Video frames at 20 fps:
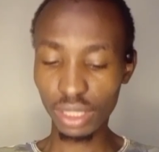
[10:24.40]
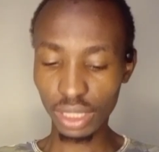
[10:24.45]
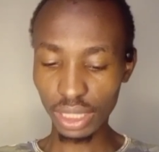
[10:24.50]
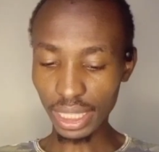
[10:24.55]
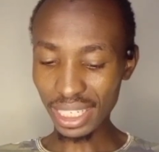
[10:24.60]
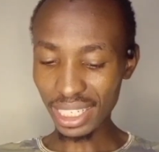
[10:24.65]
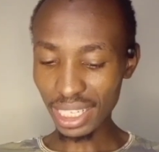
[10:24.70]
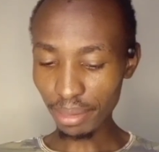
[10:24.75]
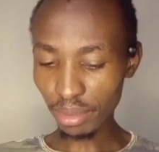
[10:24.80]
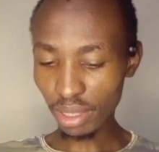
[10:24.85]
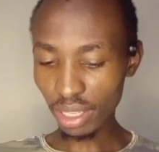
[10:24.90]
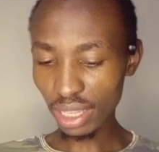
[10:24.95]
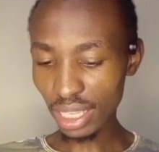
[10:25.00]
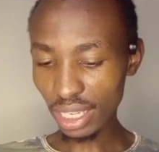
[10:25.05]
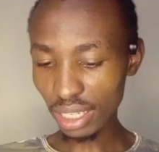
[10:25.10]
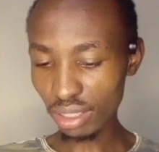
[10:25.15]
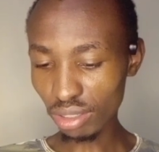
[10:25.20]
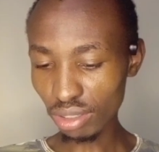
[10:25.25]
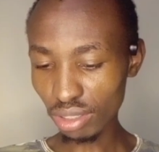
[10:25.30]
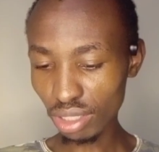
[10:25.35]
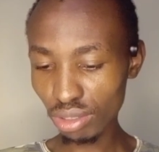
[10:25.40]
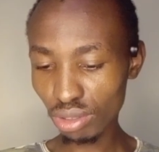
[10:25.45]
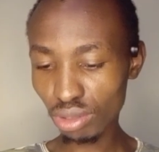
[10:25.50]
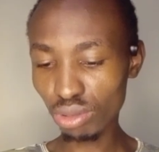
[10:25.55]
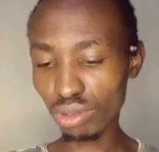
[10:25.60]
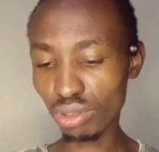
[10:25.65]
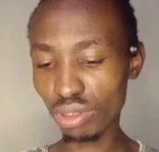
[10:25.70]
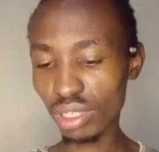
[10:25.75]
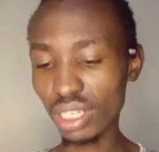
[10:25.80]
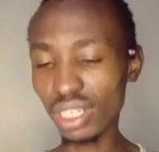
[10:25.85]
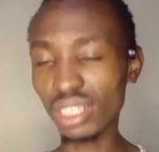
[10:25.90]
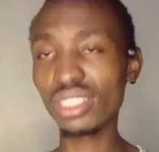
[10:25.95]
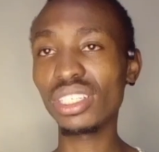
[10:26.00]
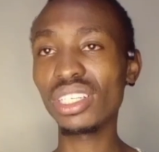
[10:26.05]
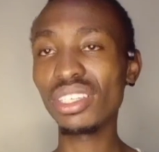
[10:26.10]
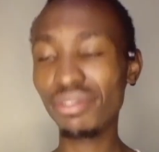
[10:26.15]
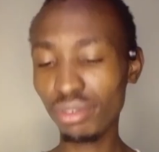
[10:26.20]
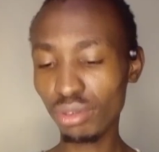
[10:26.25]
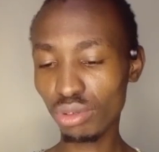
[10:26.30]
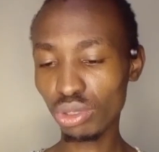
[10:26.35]
There's something that you need to know, that
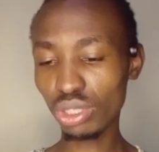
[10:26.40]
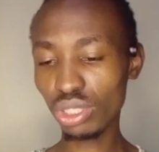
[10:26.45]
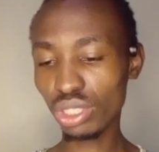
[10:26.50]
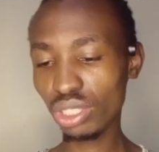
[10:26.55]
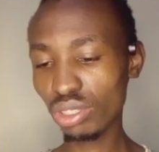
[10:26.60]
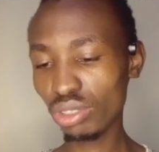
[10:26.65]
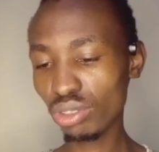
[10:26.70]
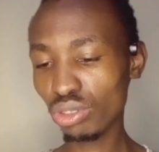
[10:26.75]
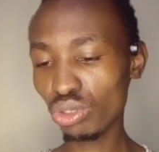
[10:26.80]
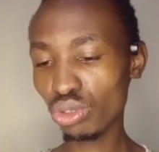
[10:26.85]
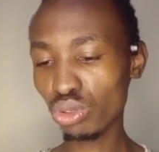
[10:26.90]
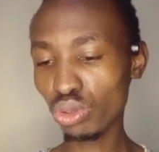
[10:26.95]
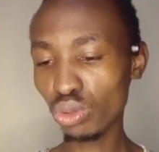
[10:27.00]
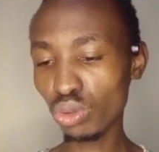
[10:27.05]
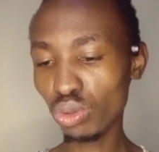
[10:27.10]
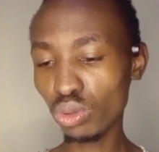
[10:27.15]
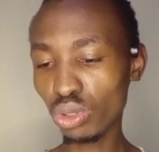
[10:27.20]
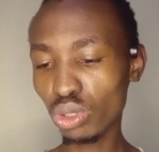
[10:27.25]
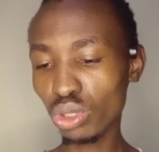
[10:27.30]
if you continue to